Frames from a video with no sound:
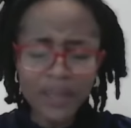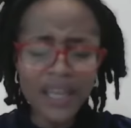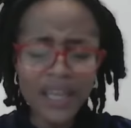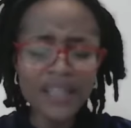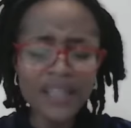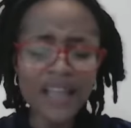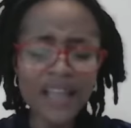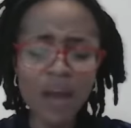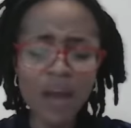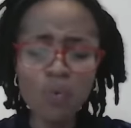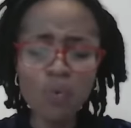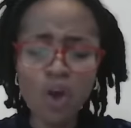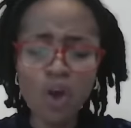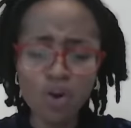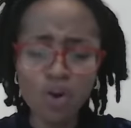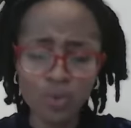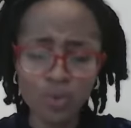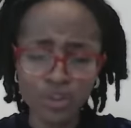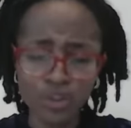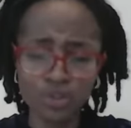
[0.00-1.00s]
in their
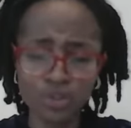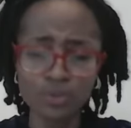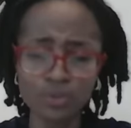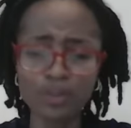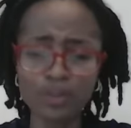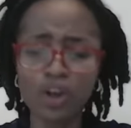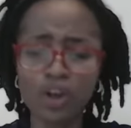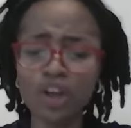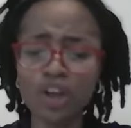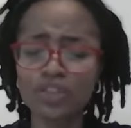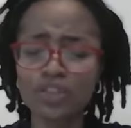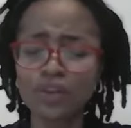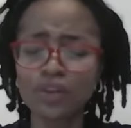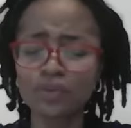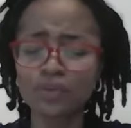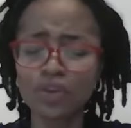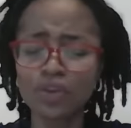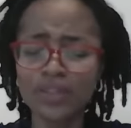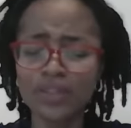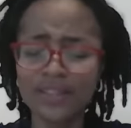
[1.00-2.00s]
work with you because
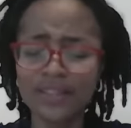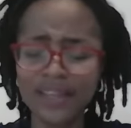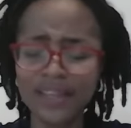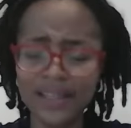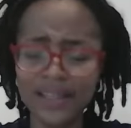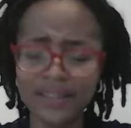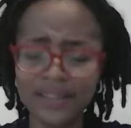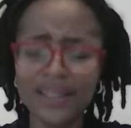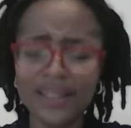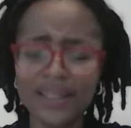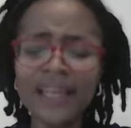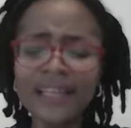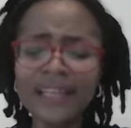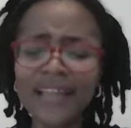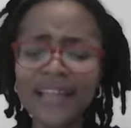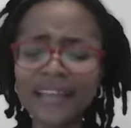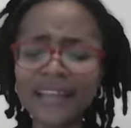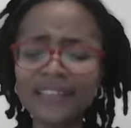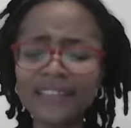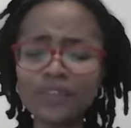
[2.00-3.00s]
of those things
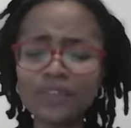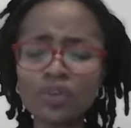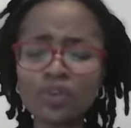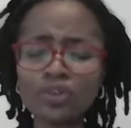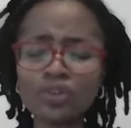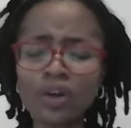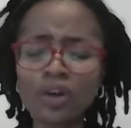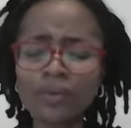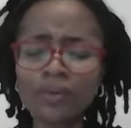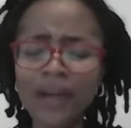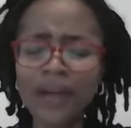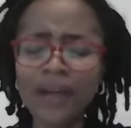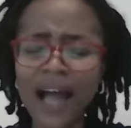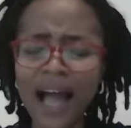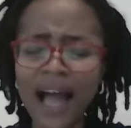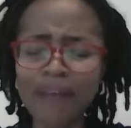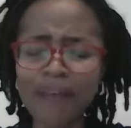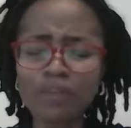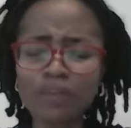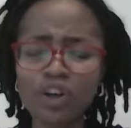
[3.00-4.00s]
that they no longer
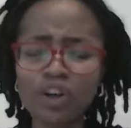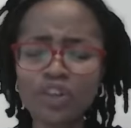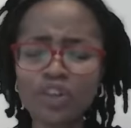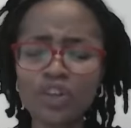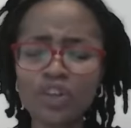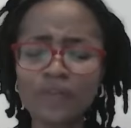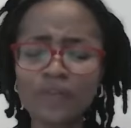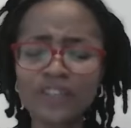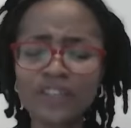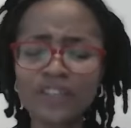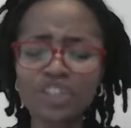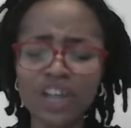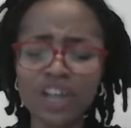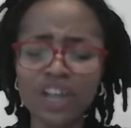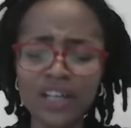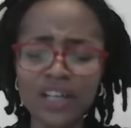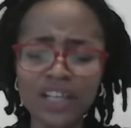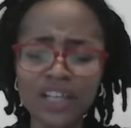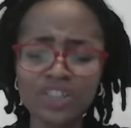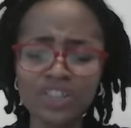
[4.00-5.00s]
have, because of the
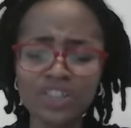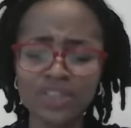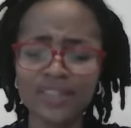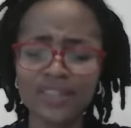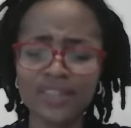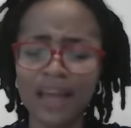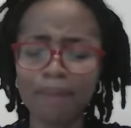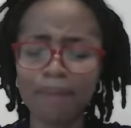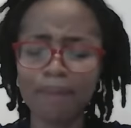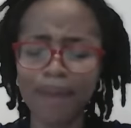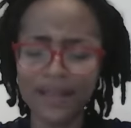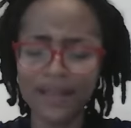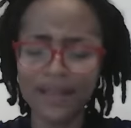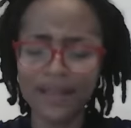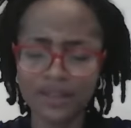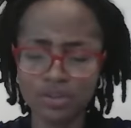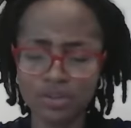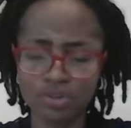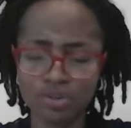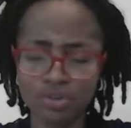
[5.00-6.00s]
challenges they are
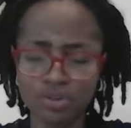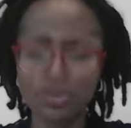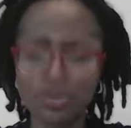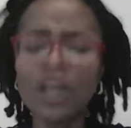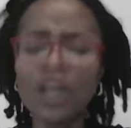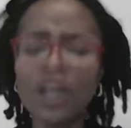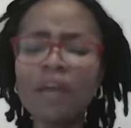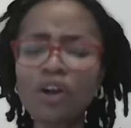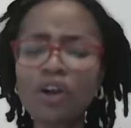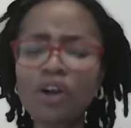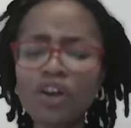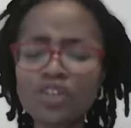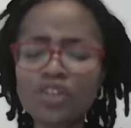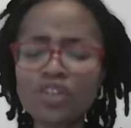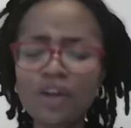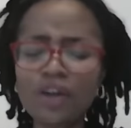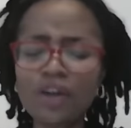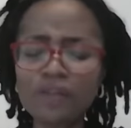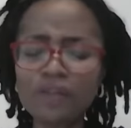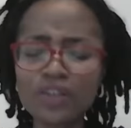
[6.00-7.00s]
passing through,
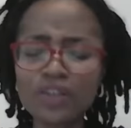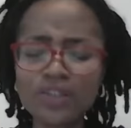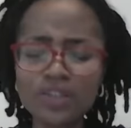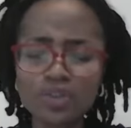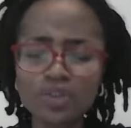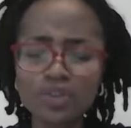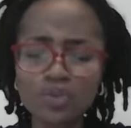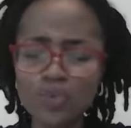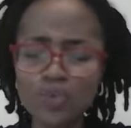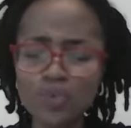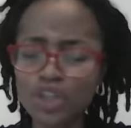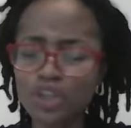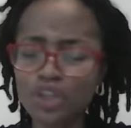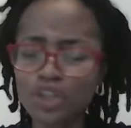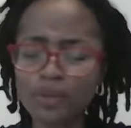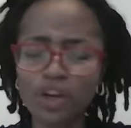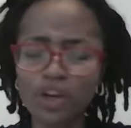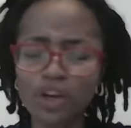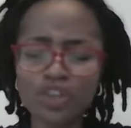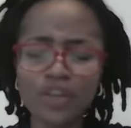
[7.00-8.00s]
because of the
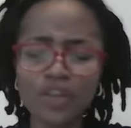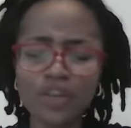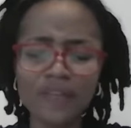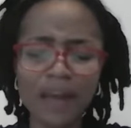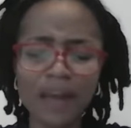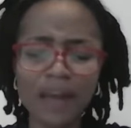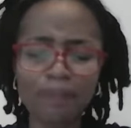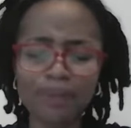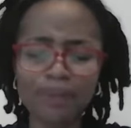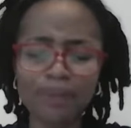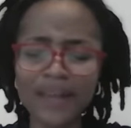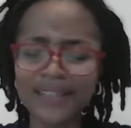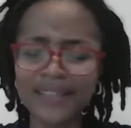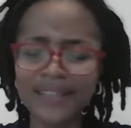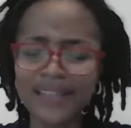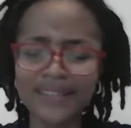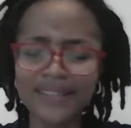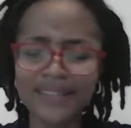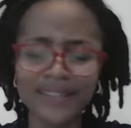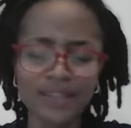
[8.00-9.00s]
situation, because of their
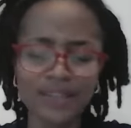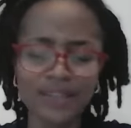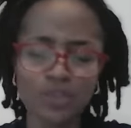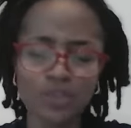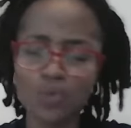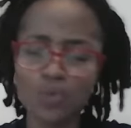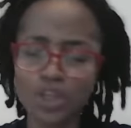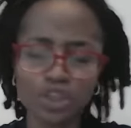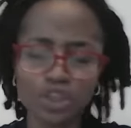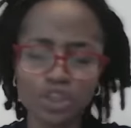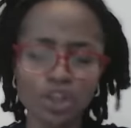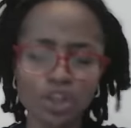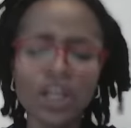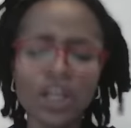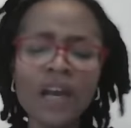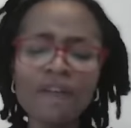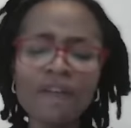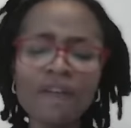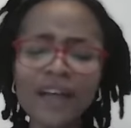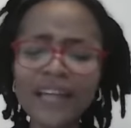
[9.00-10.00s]
present situation.
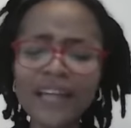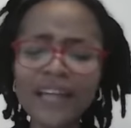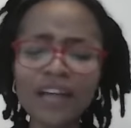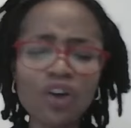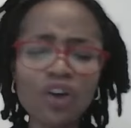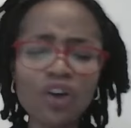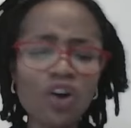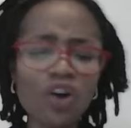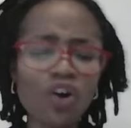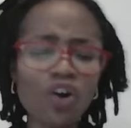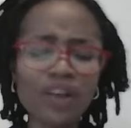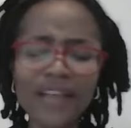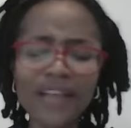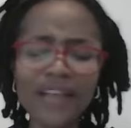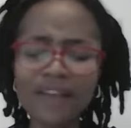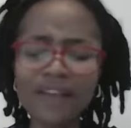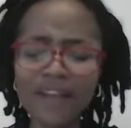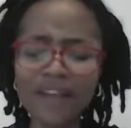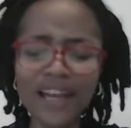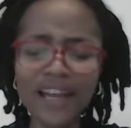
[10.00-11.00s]
Father, Lord God,
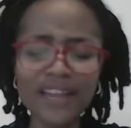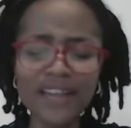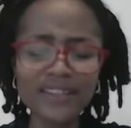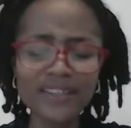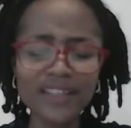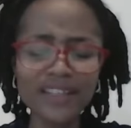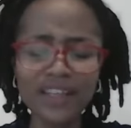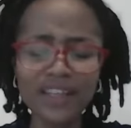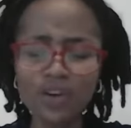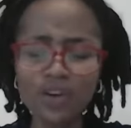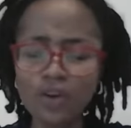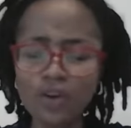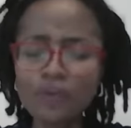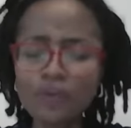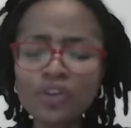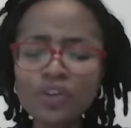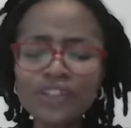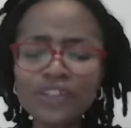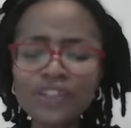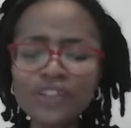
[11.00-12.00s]
everlasting King of
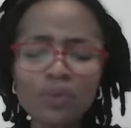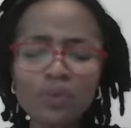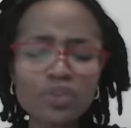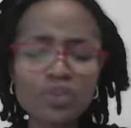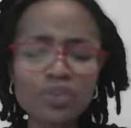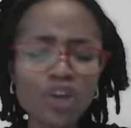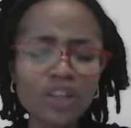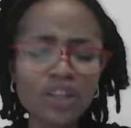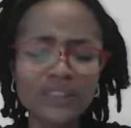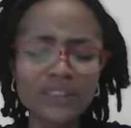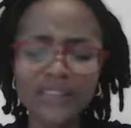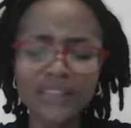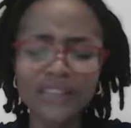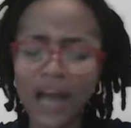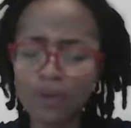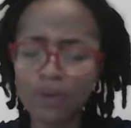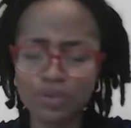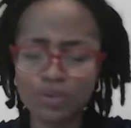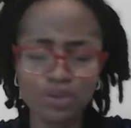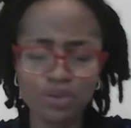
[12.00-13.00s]
glory, they will not
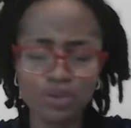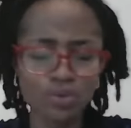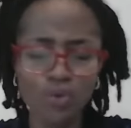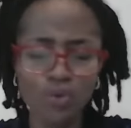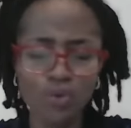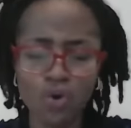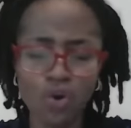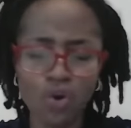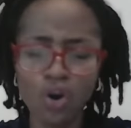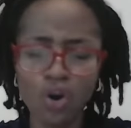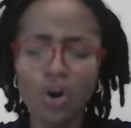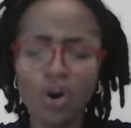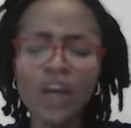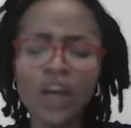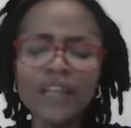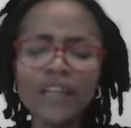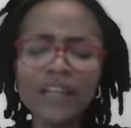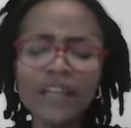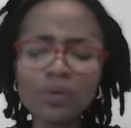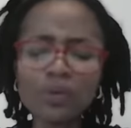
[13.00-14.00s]
doubt you, O God.
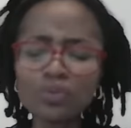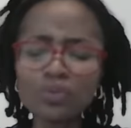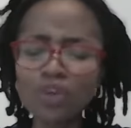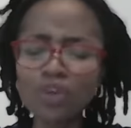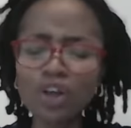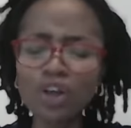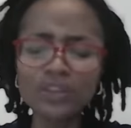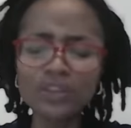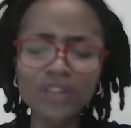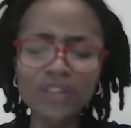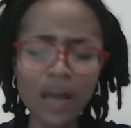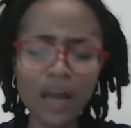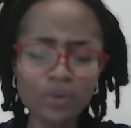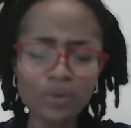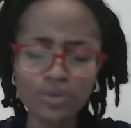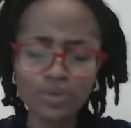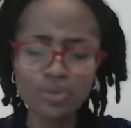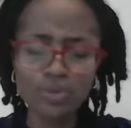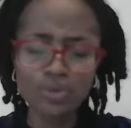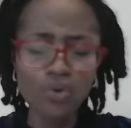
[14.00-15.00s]
They will not
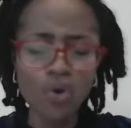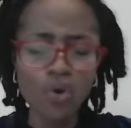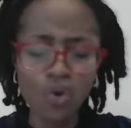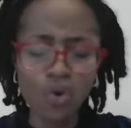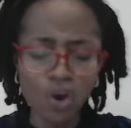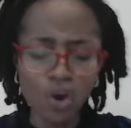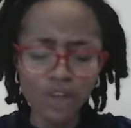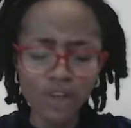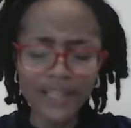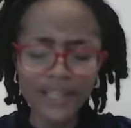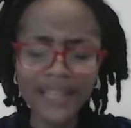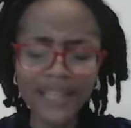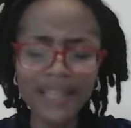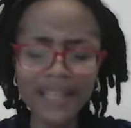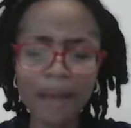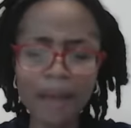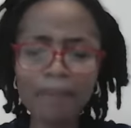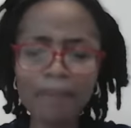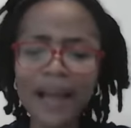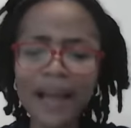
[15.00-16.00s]
doubt you, O God, in
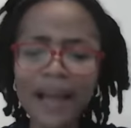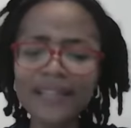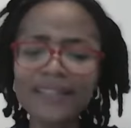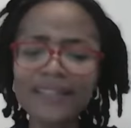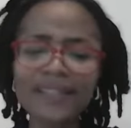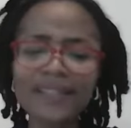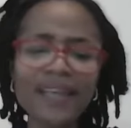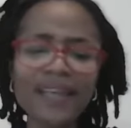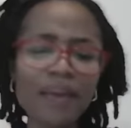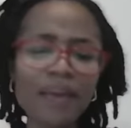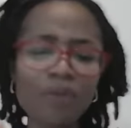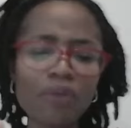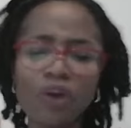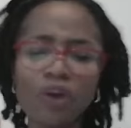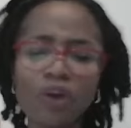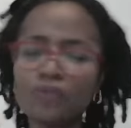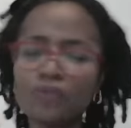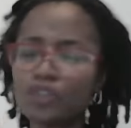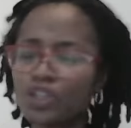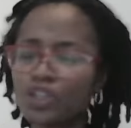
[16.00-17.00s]
the mighty name
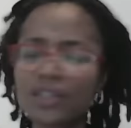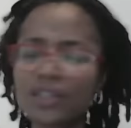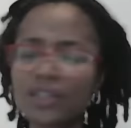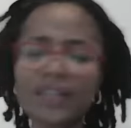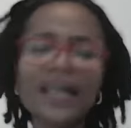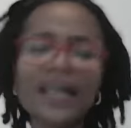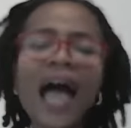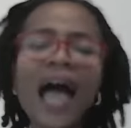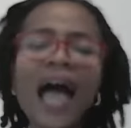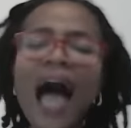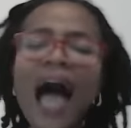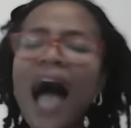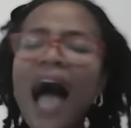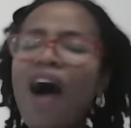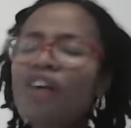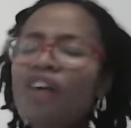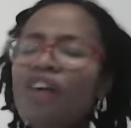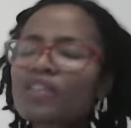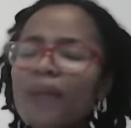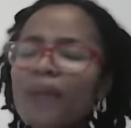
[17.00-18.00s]
of Jesus. Our
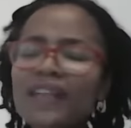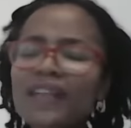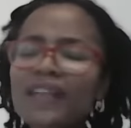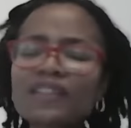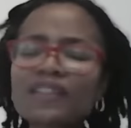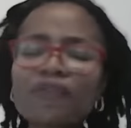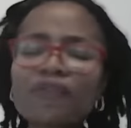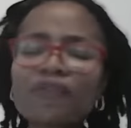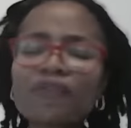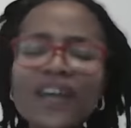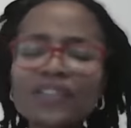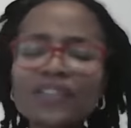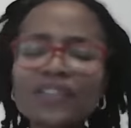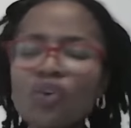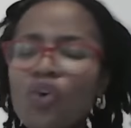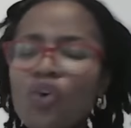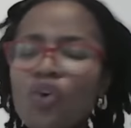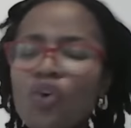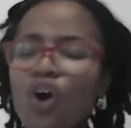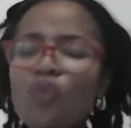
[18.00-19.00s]
husband's faith,
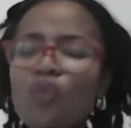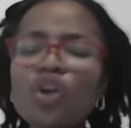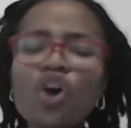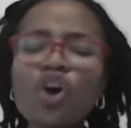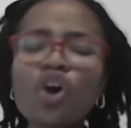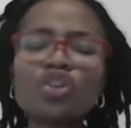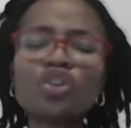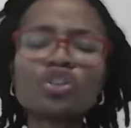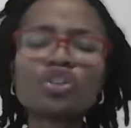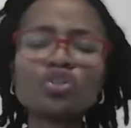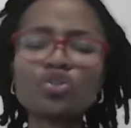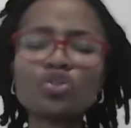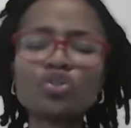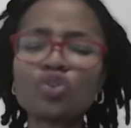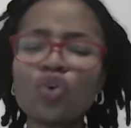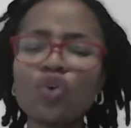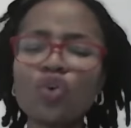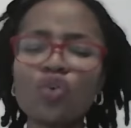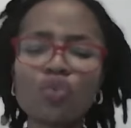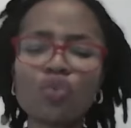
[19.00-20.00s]
O God, will continue
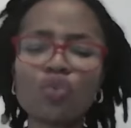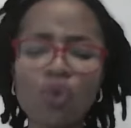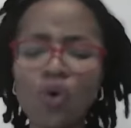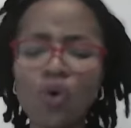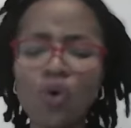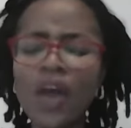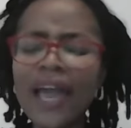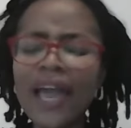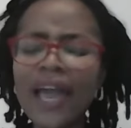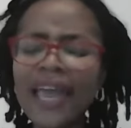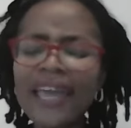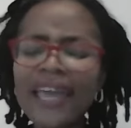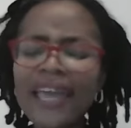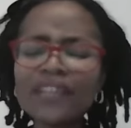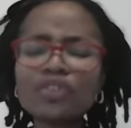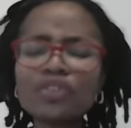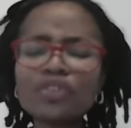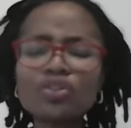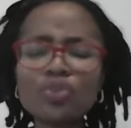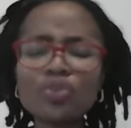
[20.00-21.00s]
to grow
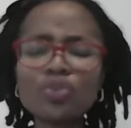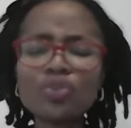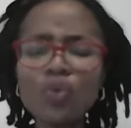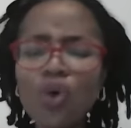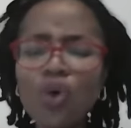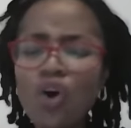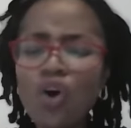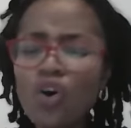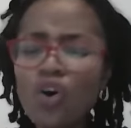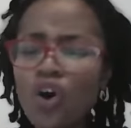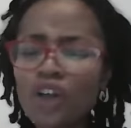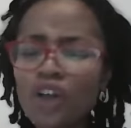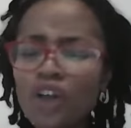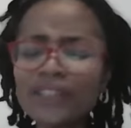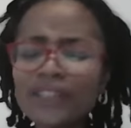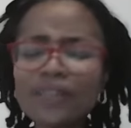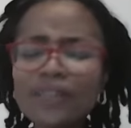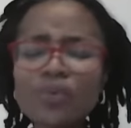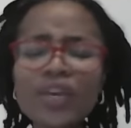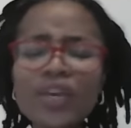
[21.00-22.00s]
in you, O God.
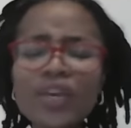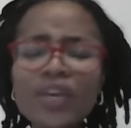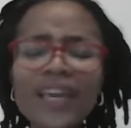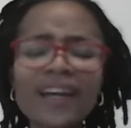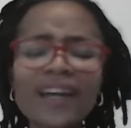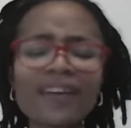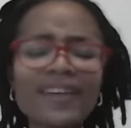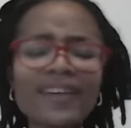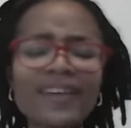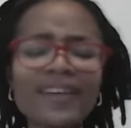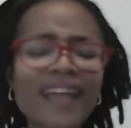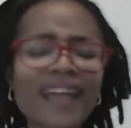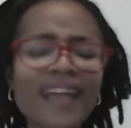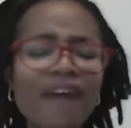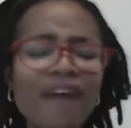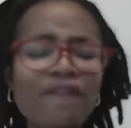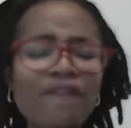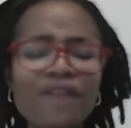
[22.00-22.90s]
They will increase their